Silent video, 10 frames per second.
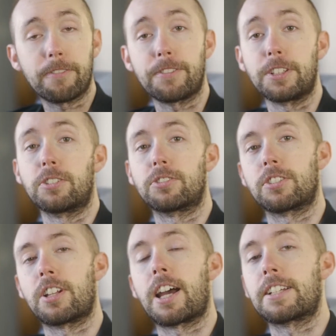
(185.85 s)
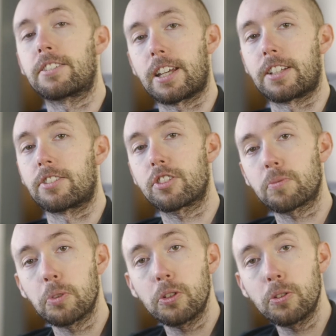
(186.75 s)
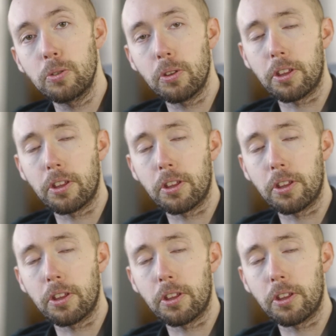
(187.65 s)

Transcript: feels nice and smooth